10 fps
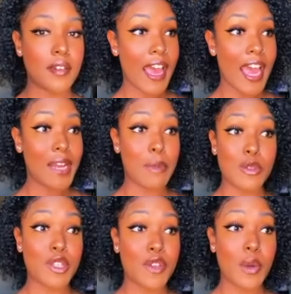And
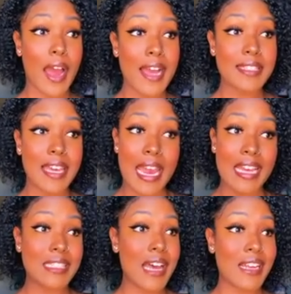most of you guys can't
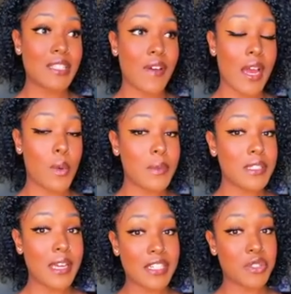satisfy women
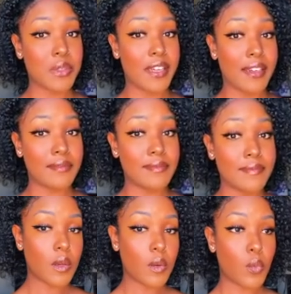sexually,
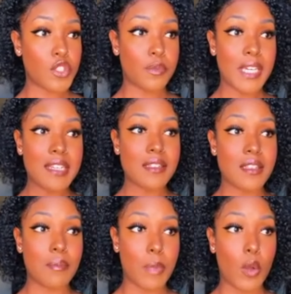which means the
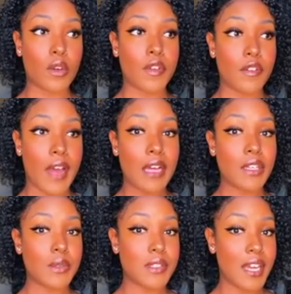bulk of your
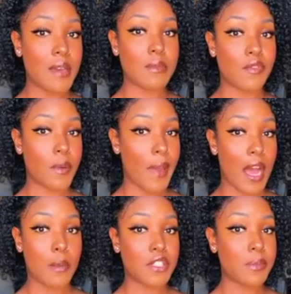value stems from how
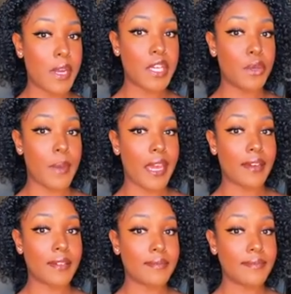much money you
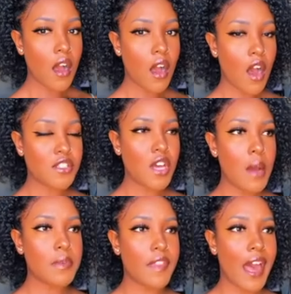make. On top
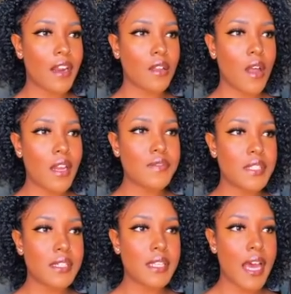of that, a lot of
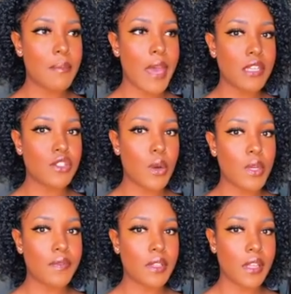cis-het men don't
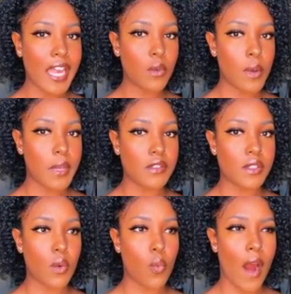even like women,
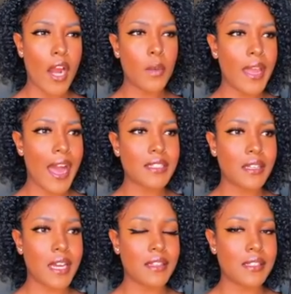so why are we acting
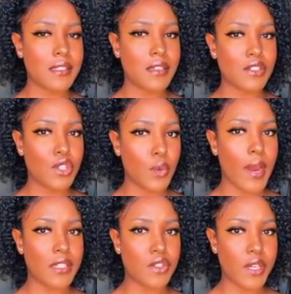like this isn't a two-way
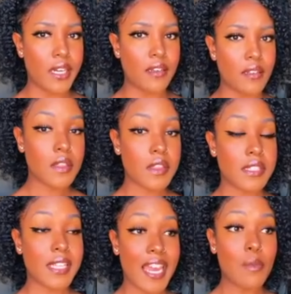street? The
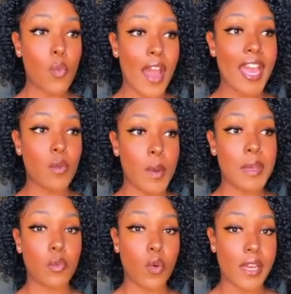same way women
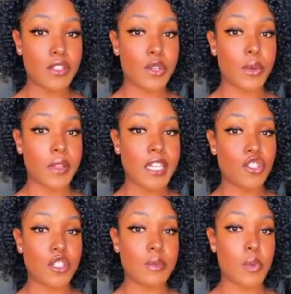will enter
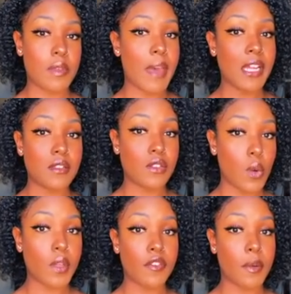relationships with men
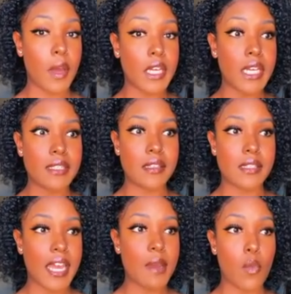solely for money is the
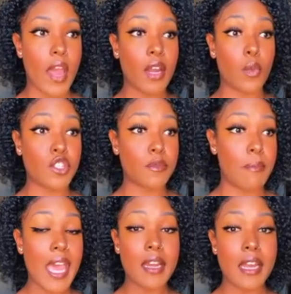same way in which
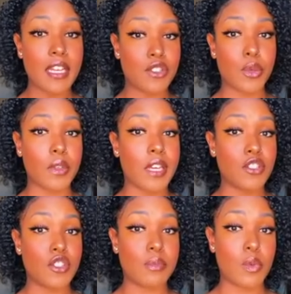men enter
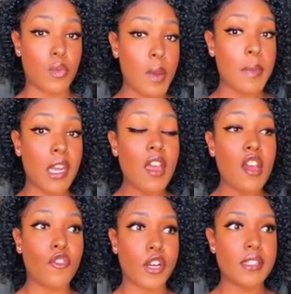relationships with women
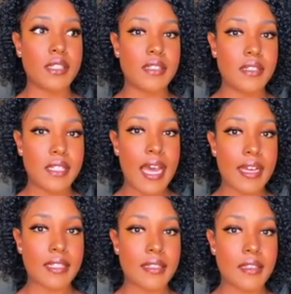for consistent
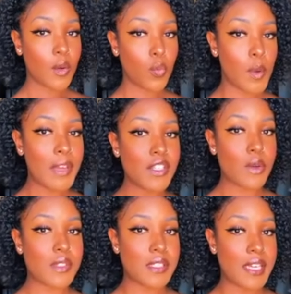sex. Women
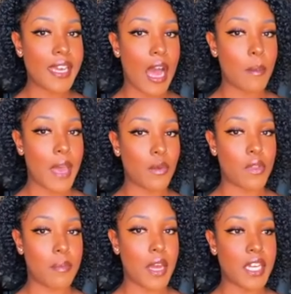don't seek out men
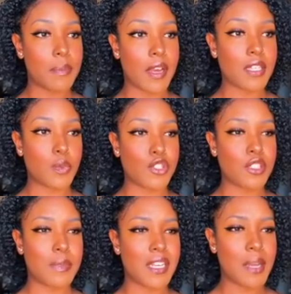with money because we're just
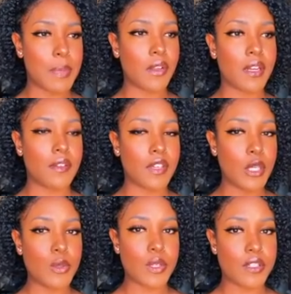manipulative
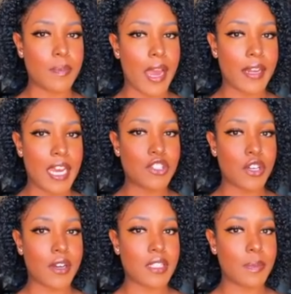users by nature.
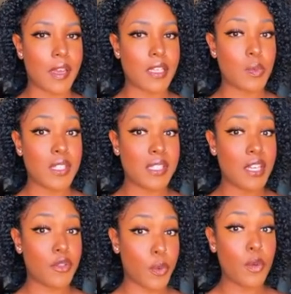It's because we see
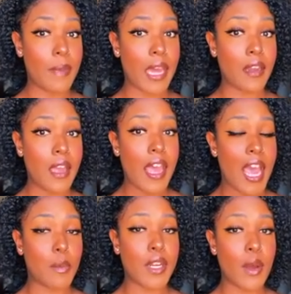through men,
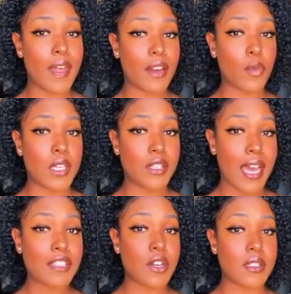and we know that if we
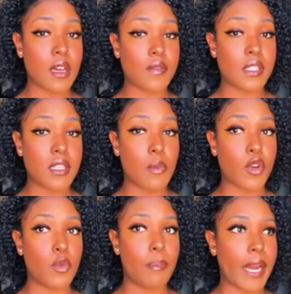attach ourselves to someone
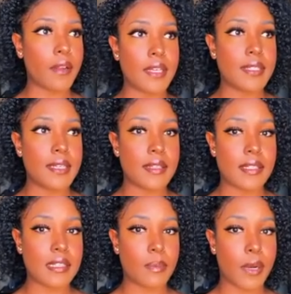who barely sees us
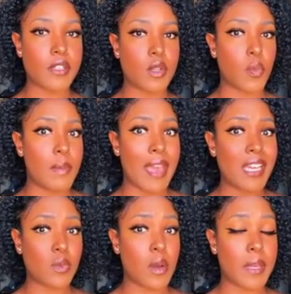as a person, we may
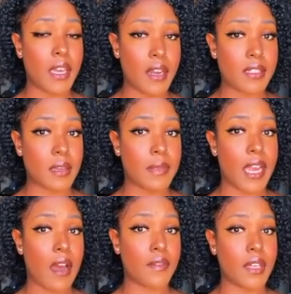as well be getting something
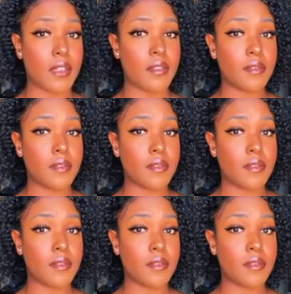out of it.